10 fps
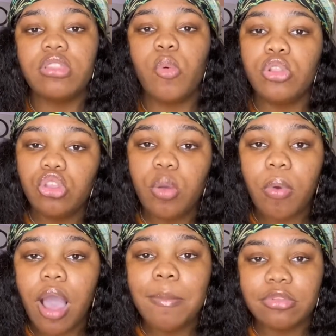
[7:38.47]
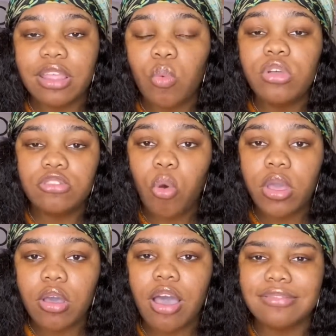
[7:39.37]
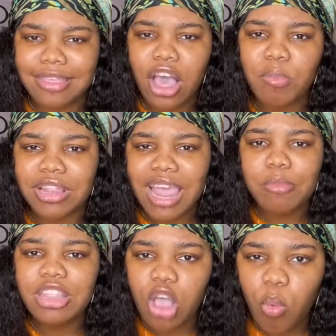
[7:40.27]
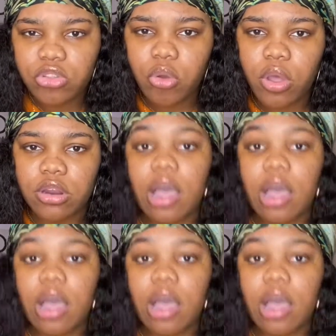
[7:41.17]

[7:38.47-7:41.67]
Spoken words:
I want to know your problems. Like, what's going on? Tell me. Let me know what's going on.